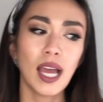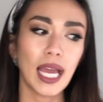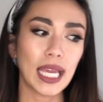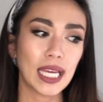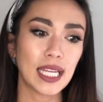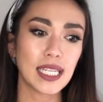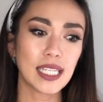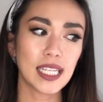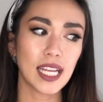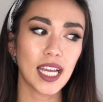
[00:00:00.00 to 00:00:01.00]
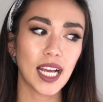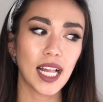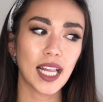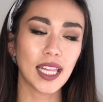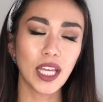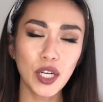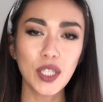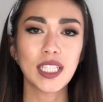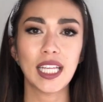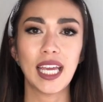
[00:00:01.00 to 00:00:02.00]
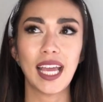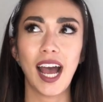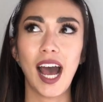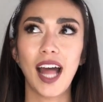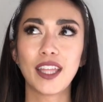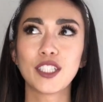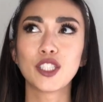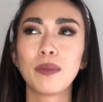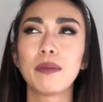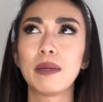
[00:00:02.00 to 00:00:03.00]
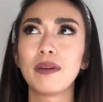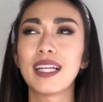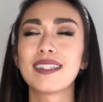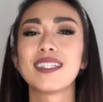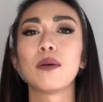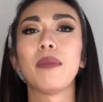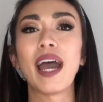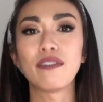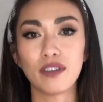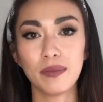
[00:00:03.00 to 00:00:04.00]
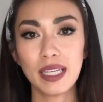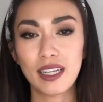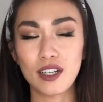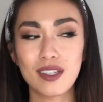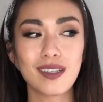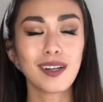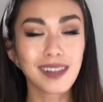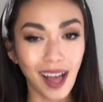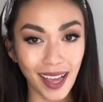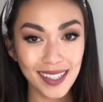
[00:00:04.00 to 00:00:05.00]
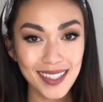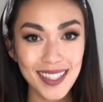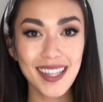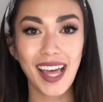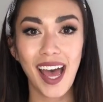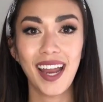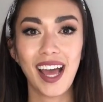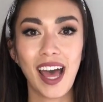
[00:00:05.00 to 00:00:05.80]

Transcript: And literally, there are so many people that still buy from me, that are still clients, that